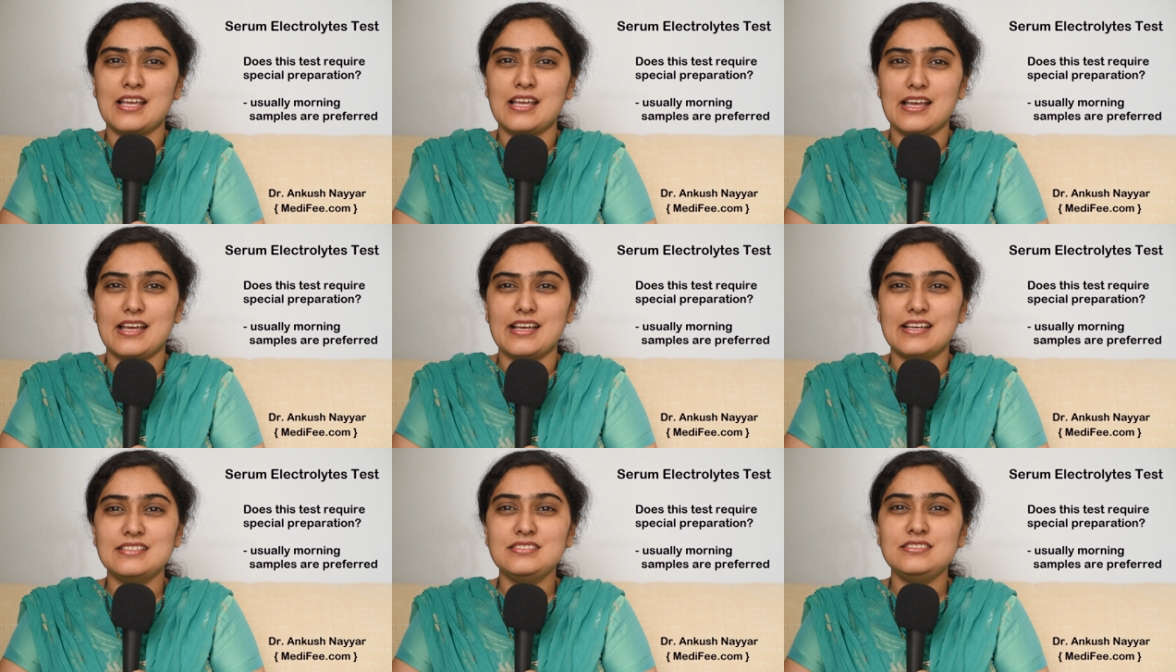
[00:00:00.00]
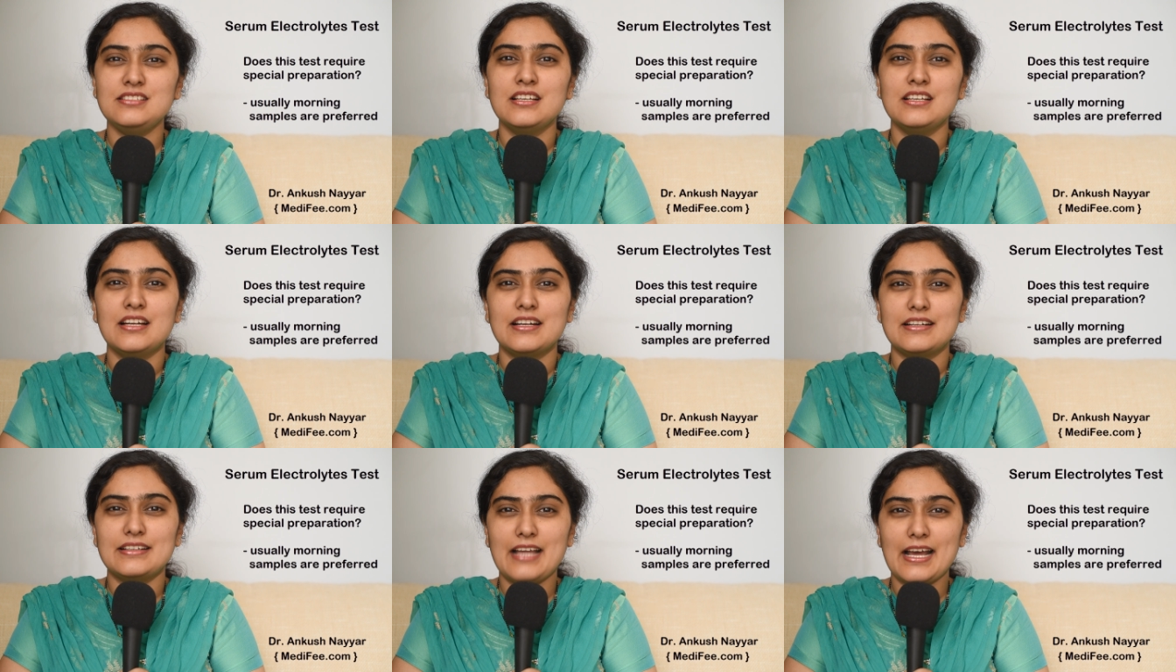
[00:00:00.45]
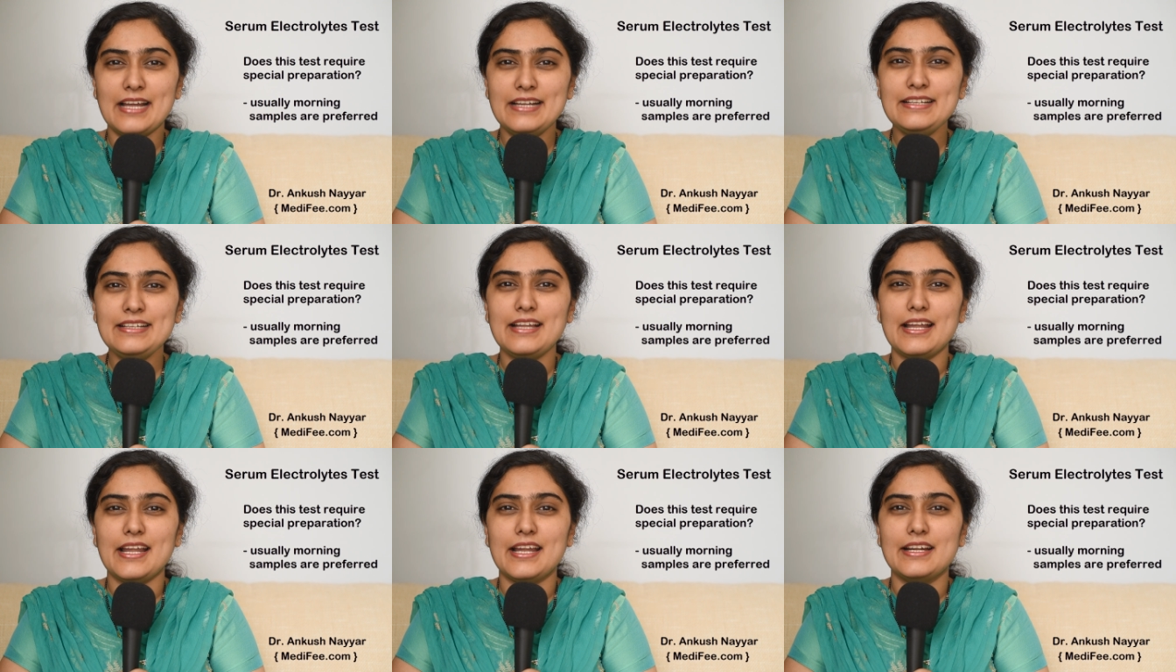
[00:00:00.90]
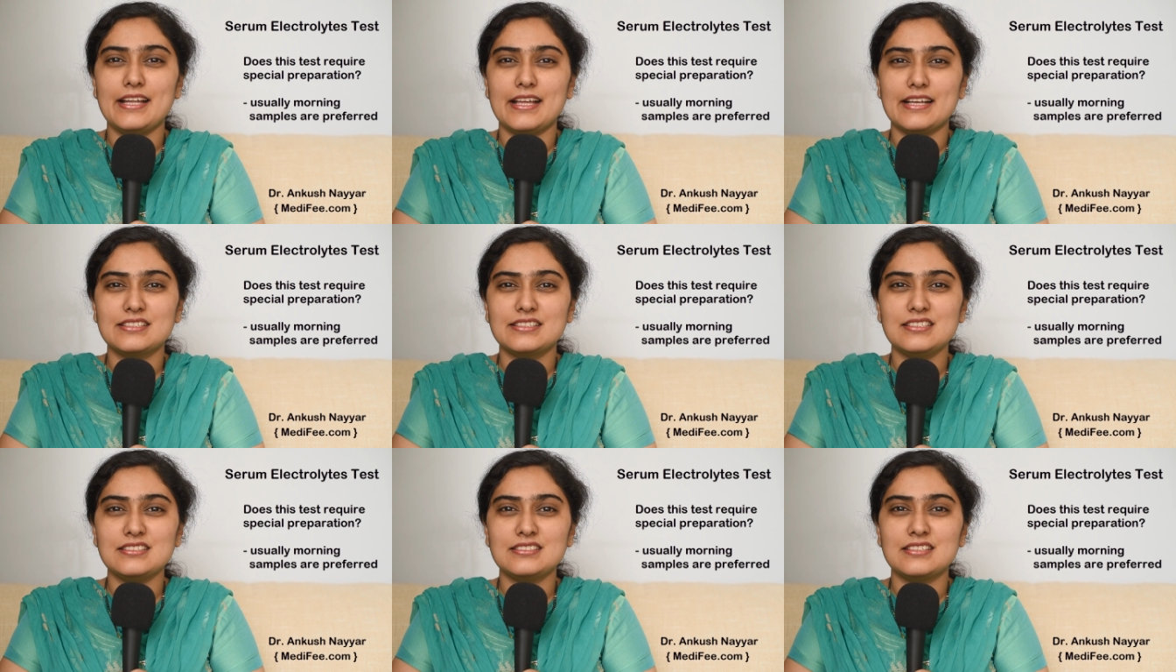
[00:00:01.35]
as diet and
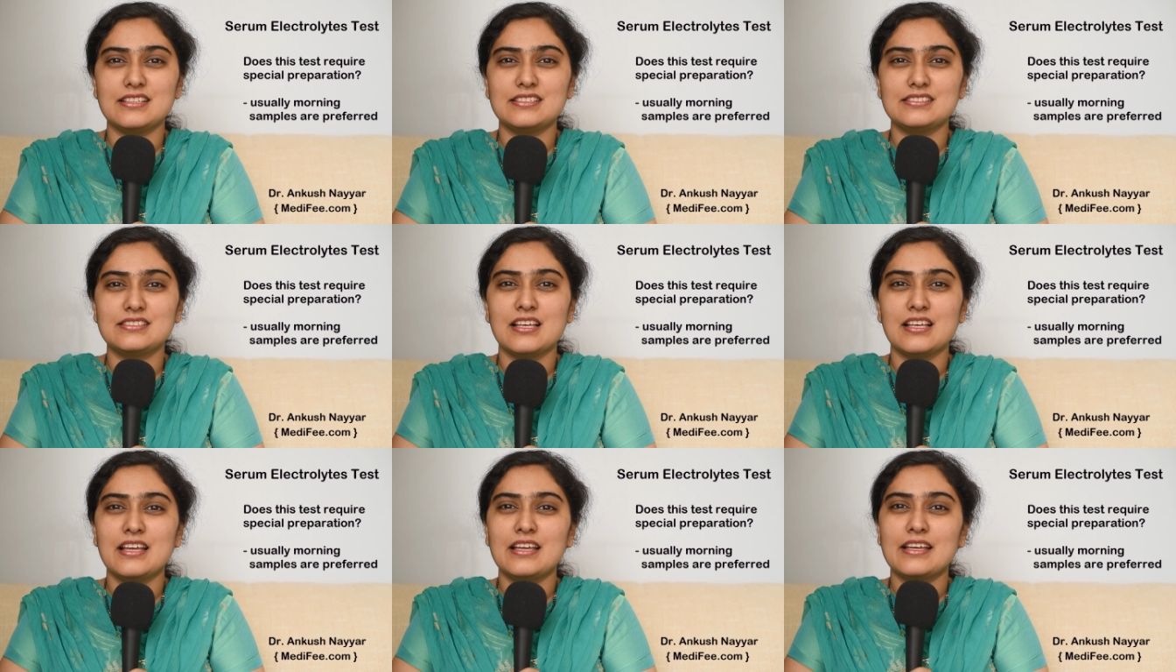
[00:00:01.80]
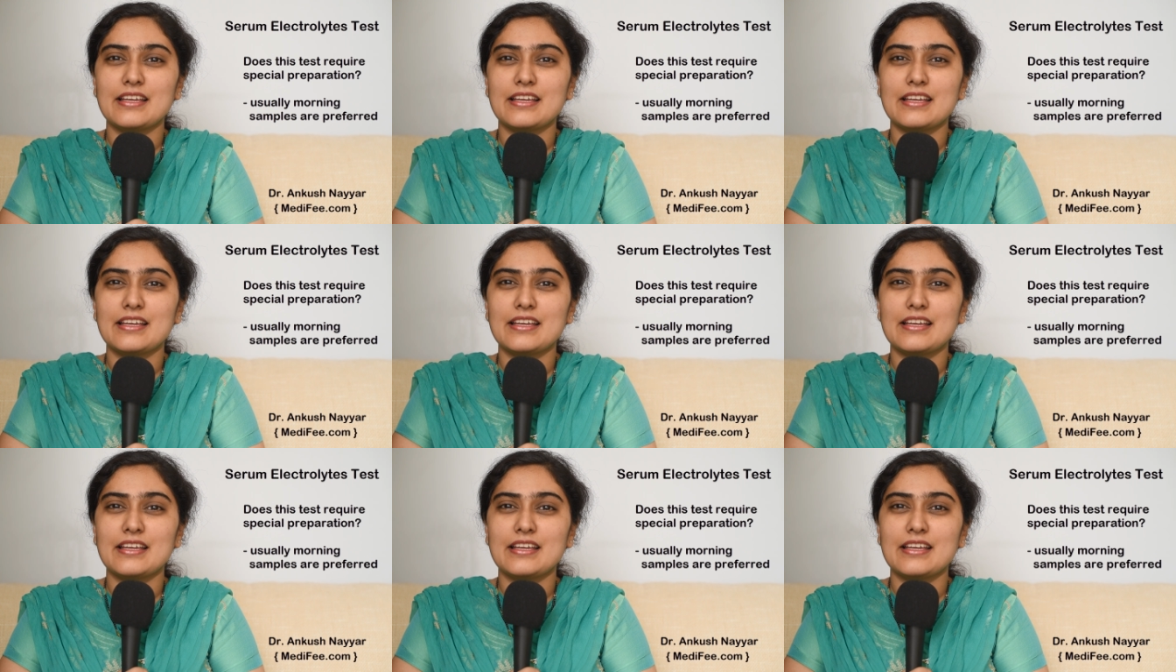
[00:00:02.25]
exercise